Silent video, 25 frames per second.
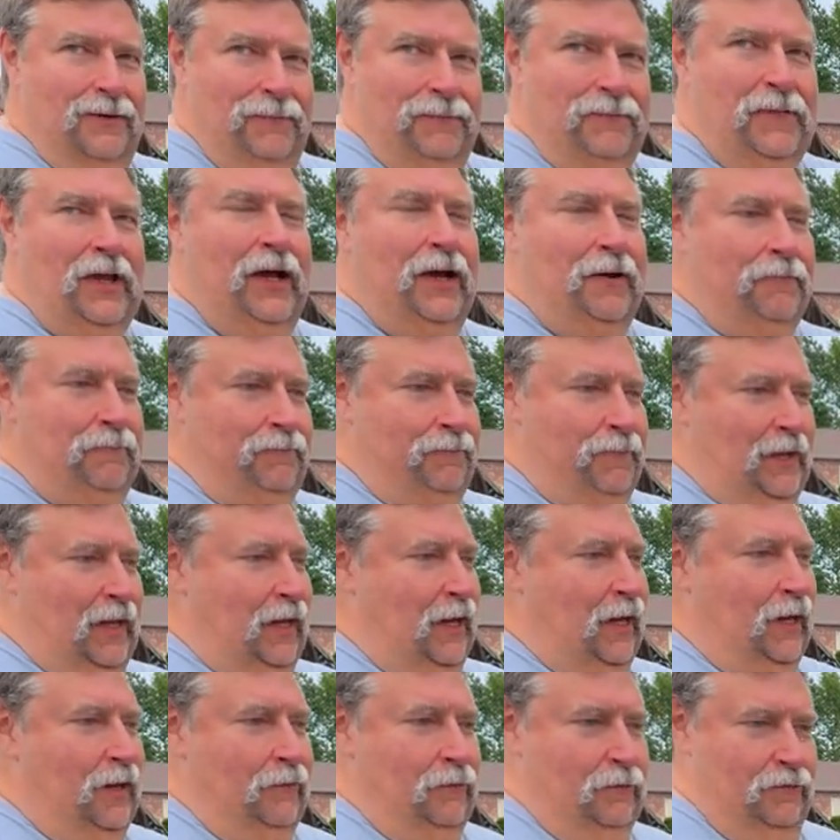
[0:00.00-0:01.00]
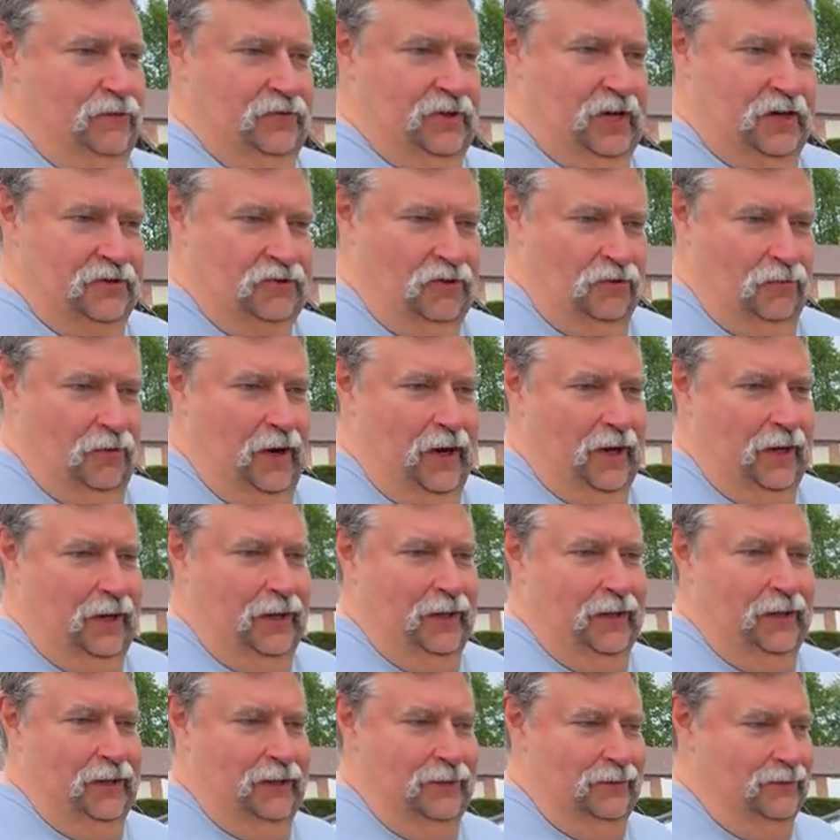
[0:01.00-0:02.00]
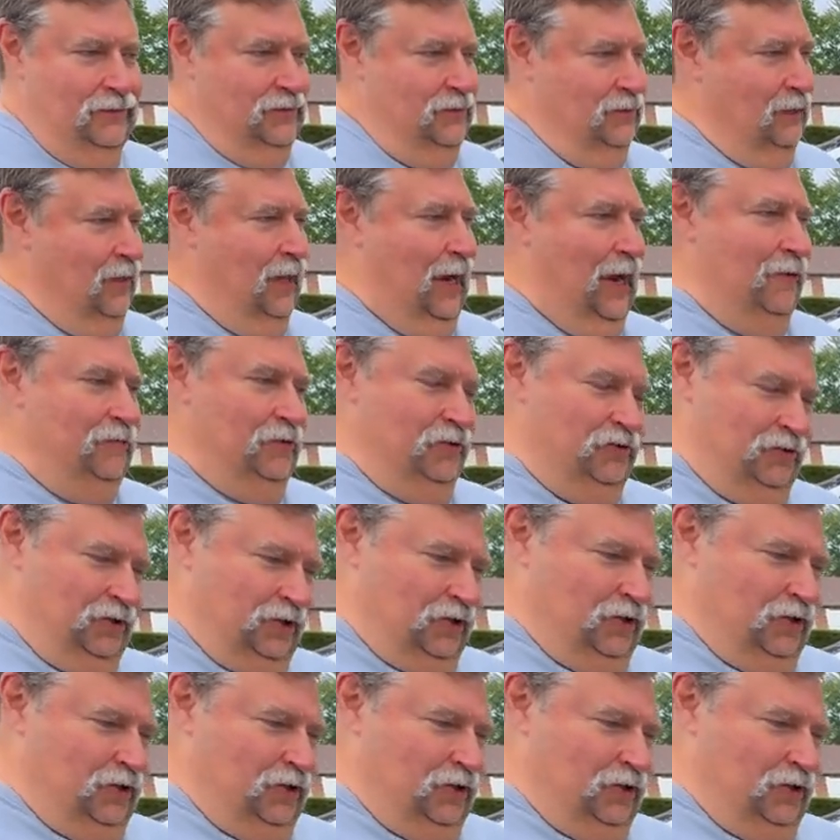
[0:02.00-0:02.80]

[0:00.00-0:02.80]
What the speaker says: Yeah, they had station wagons, obviously